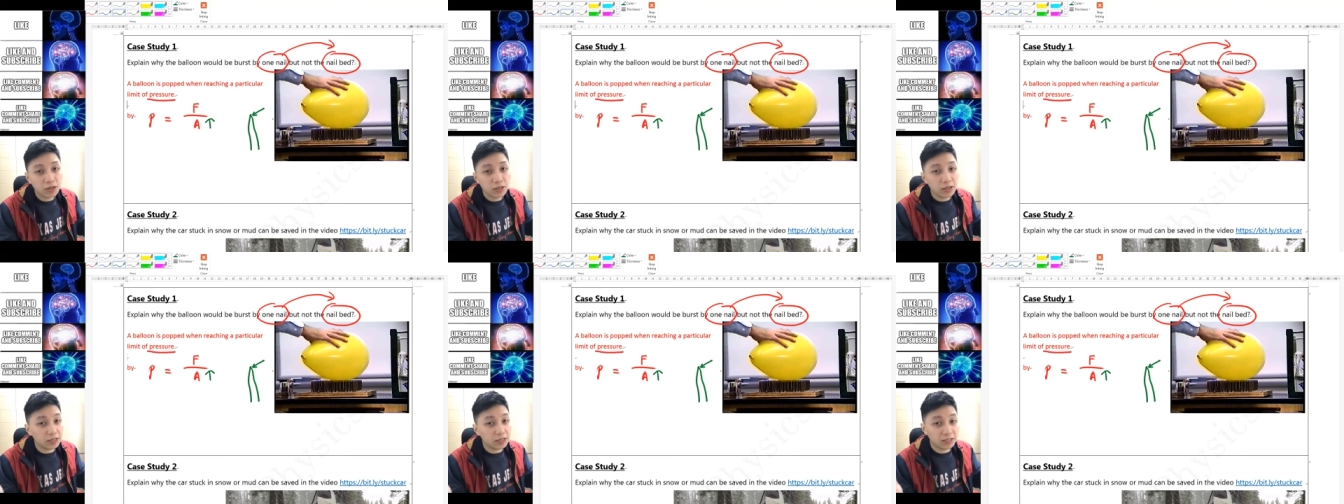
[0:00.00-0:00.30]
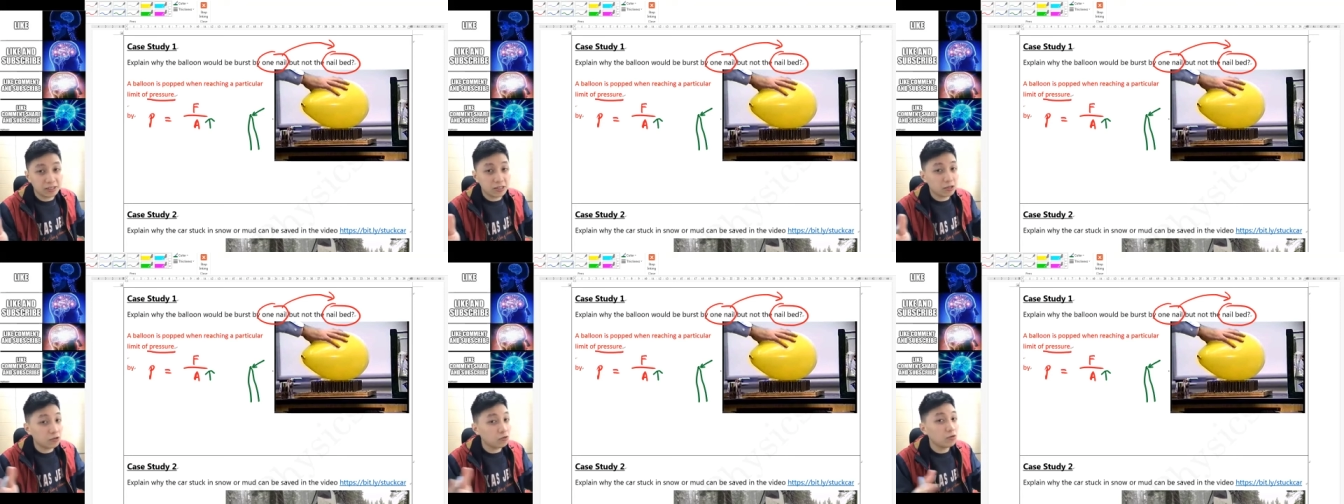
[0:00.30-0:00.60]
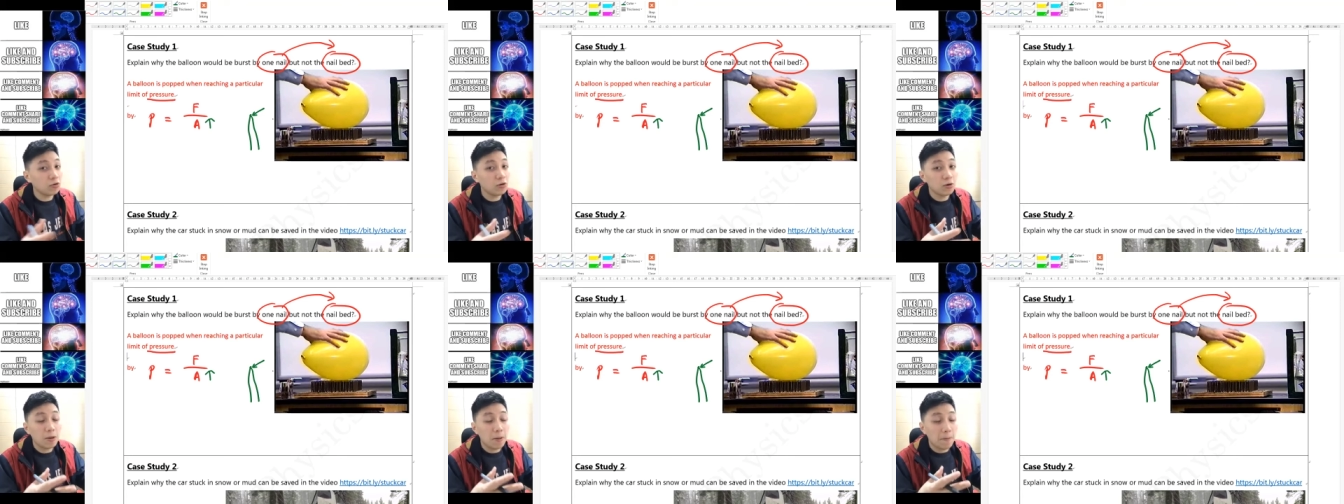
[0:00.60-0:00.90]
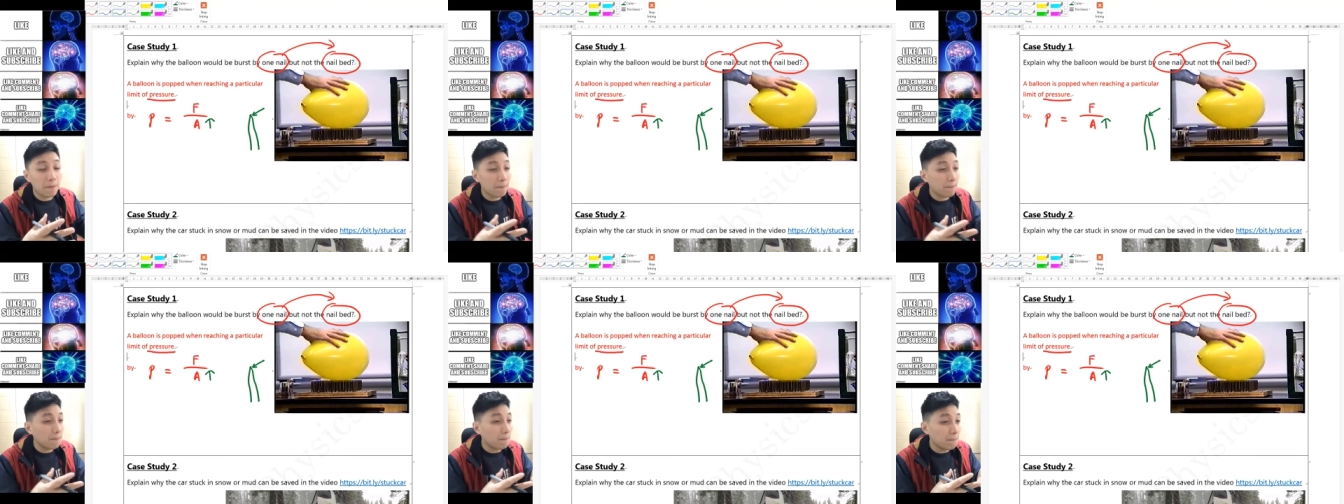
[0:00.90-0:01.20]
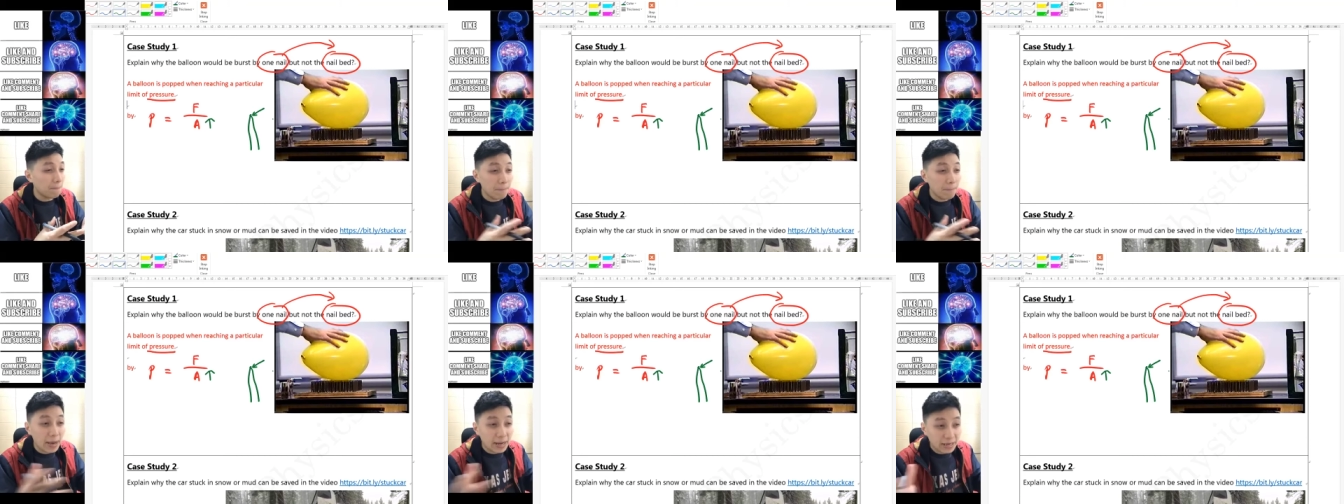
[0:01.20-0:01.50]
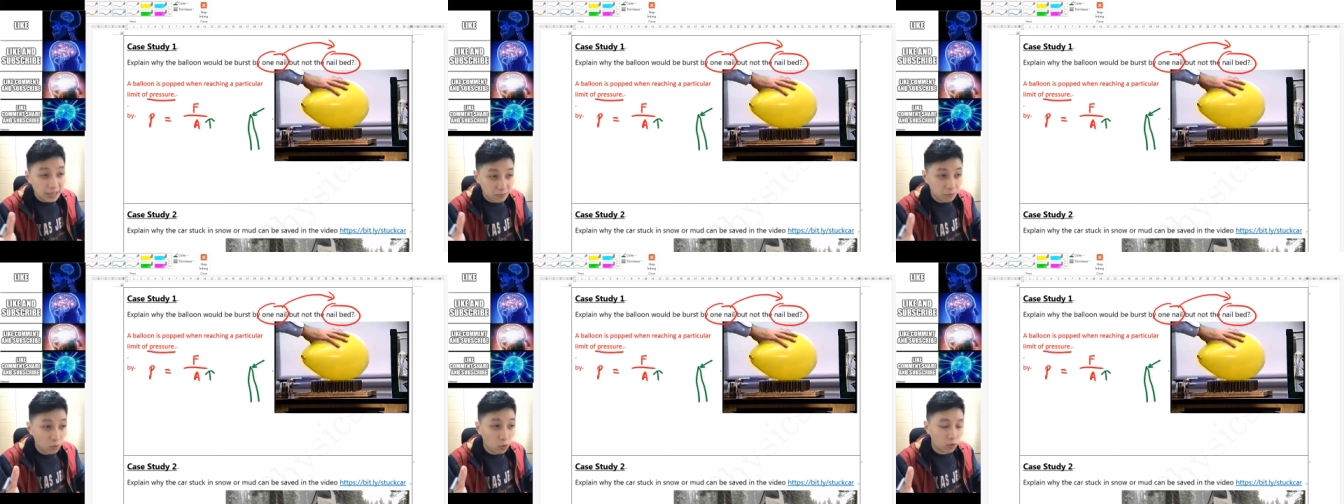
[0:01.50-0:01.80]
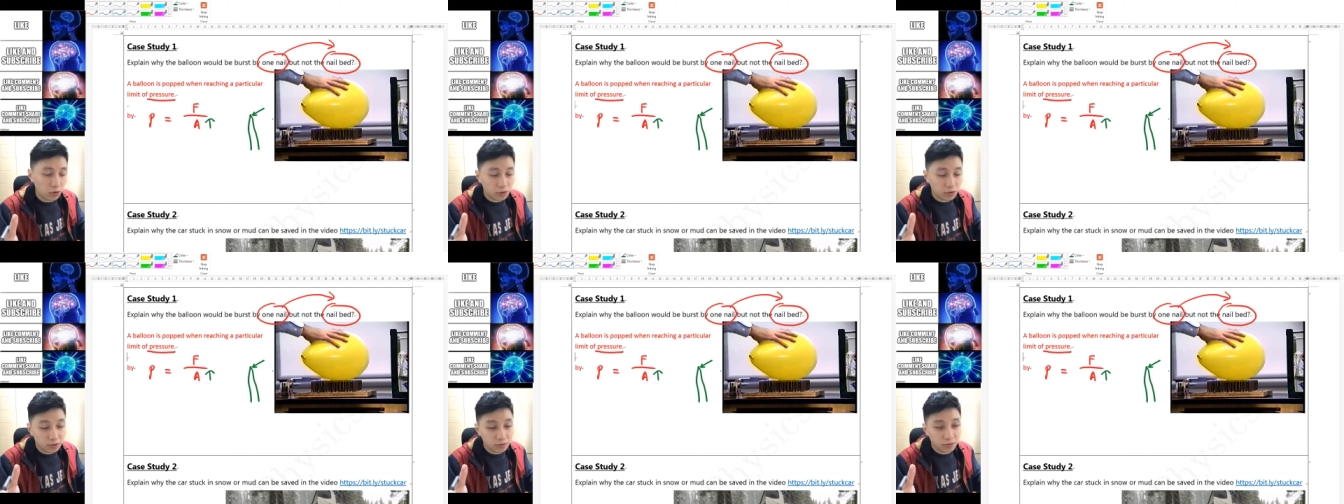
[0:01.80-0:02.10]
it's still many
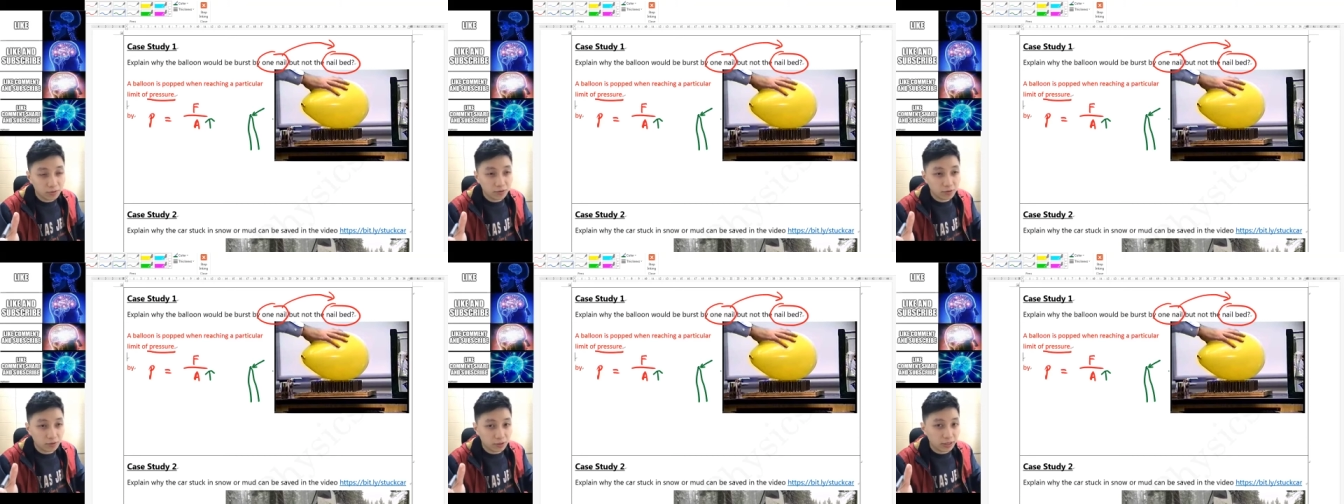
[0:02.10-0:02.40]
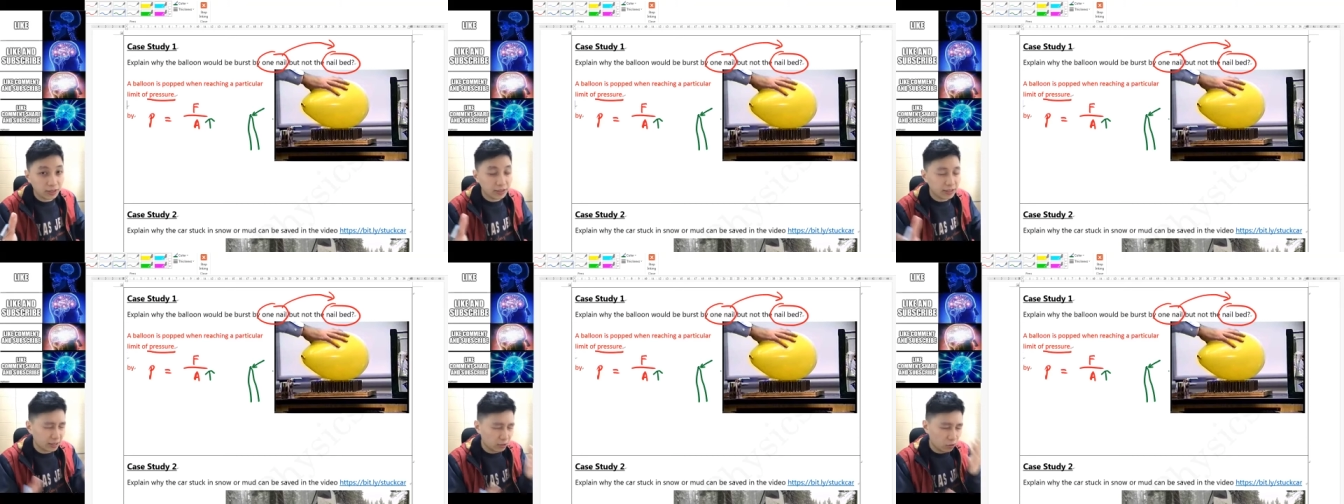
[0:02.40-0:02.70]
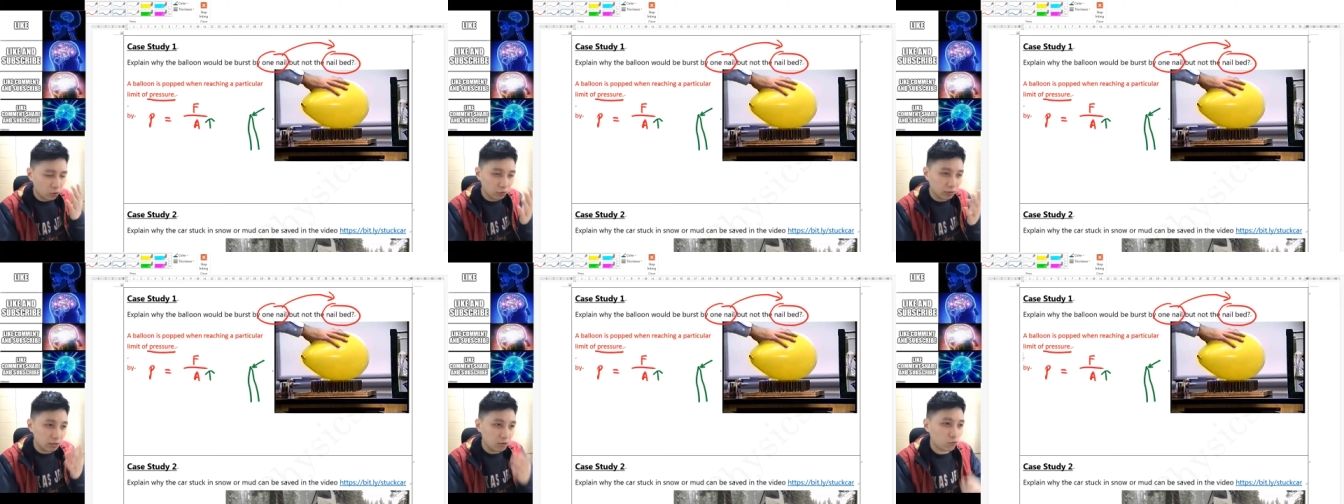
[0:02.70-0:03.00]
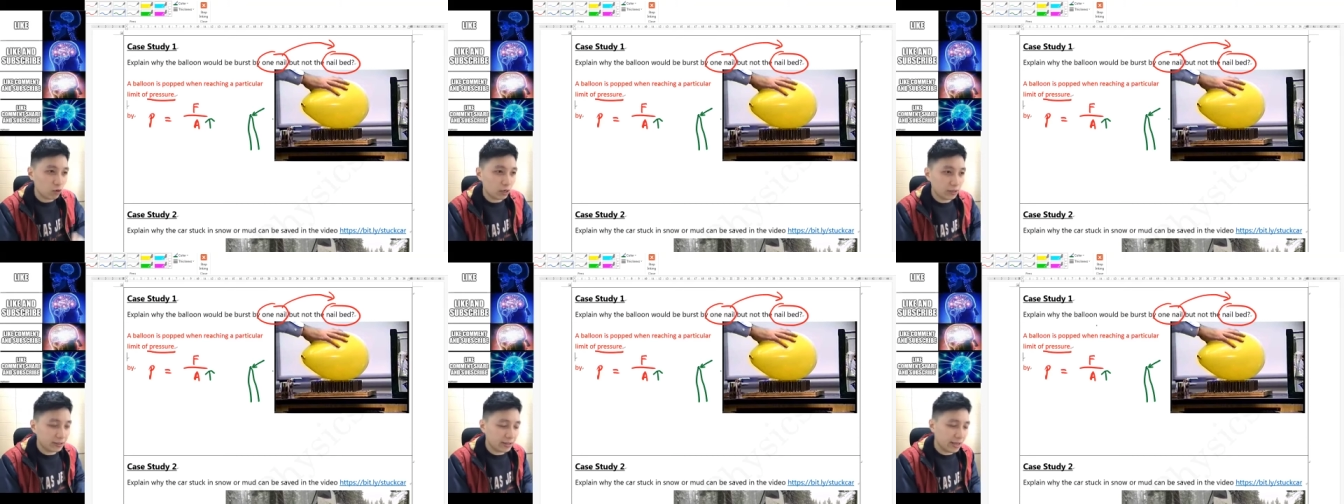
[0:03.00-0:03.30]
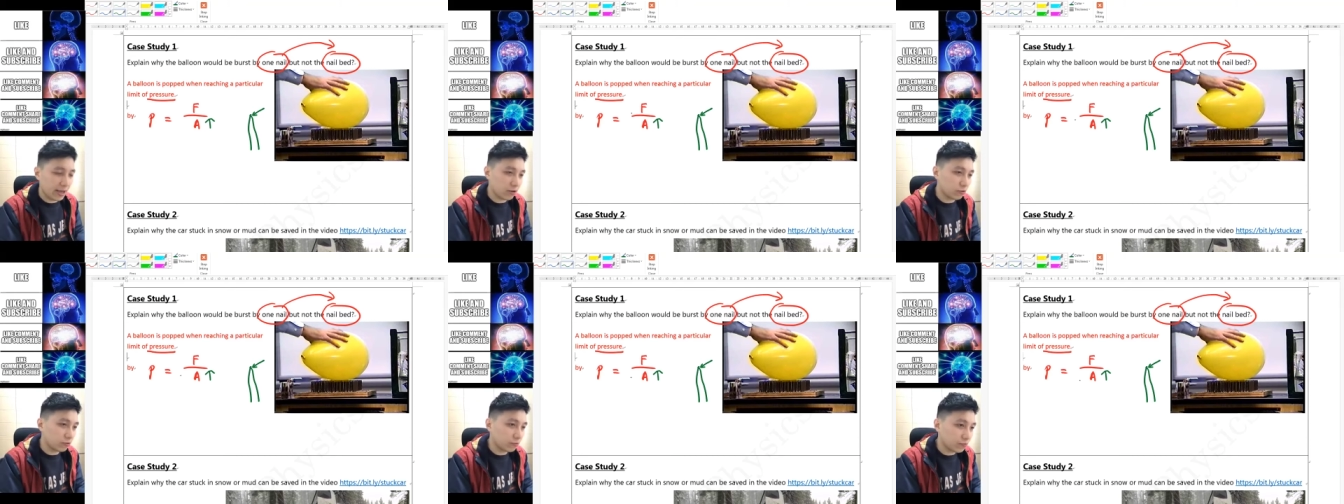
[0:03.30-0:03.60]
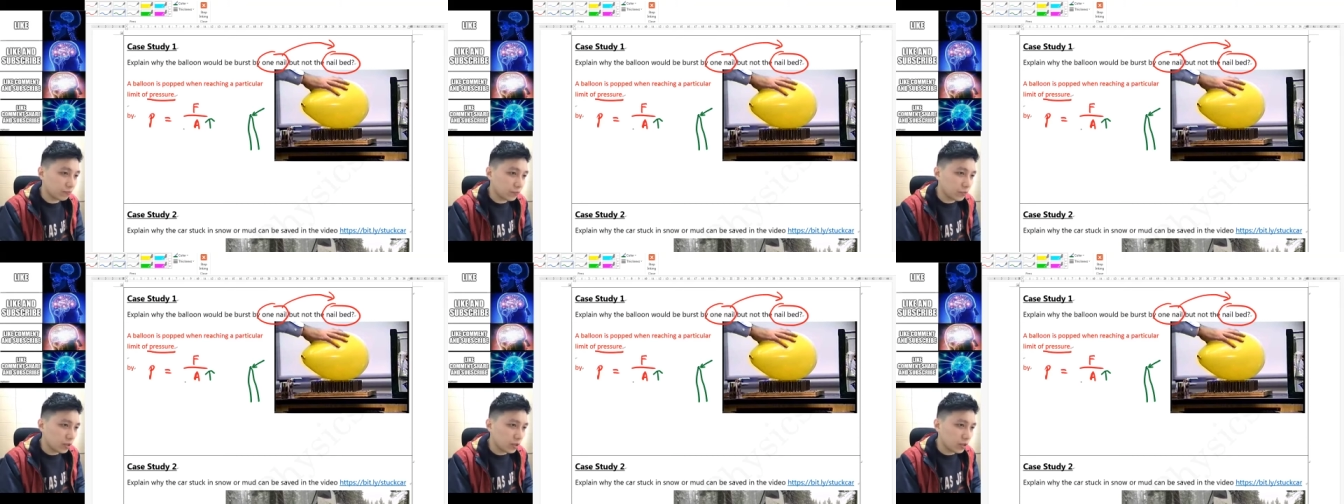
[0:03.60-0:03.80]
more, right, than only one nail.